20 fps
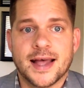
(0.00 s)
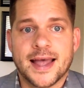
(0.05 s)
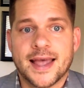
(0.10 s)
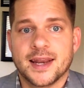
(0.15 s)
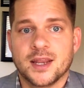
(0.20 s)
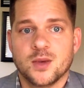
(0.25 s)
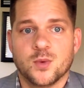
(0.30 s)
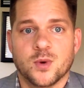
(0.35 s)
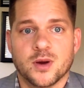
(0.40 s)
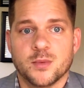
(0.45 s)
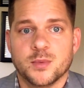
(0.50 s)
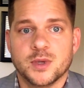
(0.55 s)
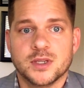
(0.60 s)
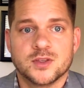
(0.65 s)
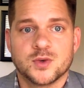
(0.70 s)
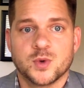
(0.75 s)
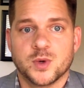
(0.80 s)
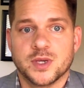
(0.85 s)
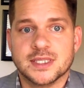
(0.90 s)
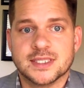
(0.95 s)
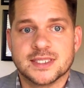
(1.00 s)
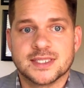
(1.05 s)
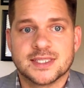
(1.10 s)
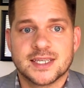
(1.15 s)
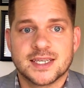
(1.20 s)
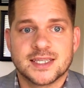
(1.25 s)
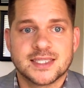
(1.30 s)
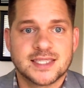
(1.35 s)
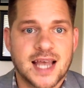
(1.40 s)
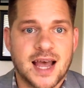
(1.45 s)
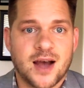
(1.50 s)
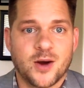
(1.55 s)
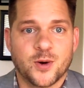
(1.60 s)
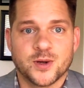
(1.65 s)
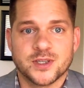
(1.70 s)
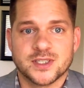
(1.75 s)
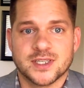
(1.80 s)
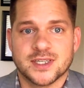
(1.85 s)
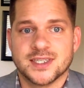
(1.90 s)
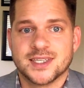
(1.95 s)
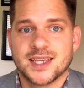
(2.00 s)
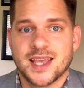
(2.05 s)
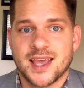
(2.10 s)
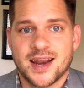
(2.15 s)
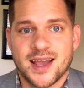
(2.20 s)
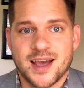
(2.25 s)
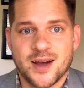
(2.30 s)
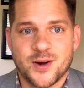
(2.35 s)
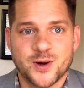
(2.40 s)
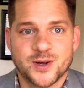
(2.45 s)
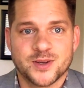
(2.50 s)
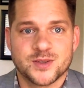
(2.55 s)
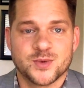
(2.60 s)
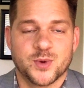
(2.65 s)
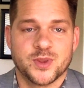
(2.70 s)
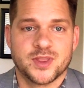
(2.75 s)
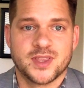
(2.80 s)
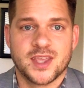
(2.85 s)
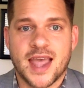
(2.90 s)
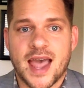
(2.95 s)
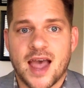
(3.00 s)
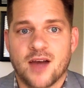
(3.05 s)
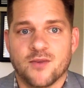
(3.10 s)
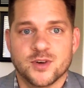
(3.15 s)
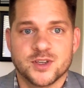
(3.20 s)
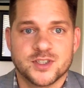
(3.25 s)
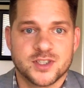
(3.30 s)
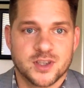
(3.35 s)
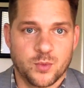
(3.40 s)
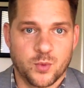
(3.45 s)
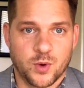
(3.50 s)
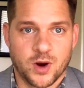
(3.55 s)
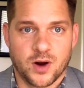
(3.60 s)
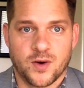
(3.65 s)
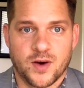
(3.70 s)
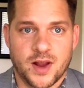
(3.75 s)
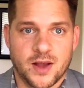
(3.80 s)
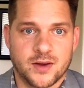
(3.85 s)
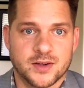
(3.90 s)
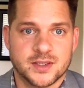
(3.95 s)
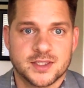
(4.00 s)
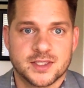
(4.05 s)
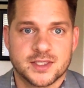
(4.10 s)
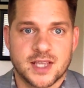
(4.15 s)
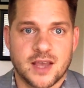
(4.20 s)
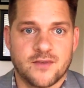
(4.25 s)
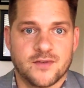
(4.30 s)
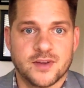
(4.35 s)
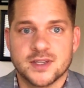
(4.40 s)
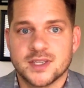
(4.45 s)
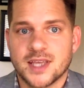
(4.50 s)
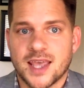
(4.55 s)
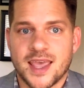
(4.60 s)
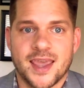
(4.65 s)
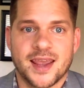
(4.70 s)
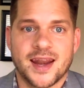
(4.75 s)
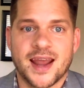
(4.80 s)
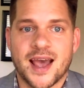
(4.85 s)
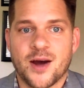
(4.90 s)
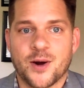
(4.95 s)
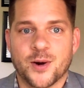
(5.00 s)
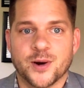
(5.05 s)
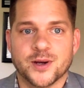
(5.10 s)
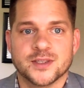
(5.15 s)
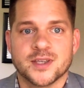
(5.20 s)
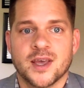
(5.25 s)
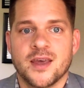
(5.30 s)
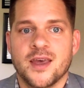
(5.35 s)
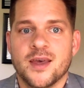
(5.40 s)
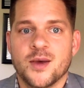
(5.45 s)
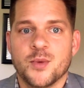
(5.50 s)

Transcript: anywhere between 6 hours and 10 hours, with the average somewhere around 7 to 8 hours.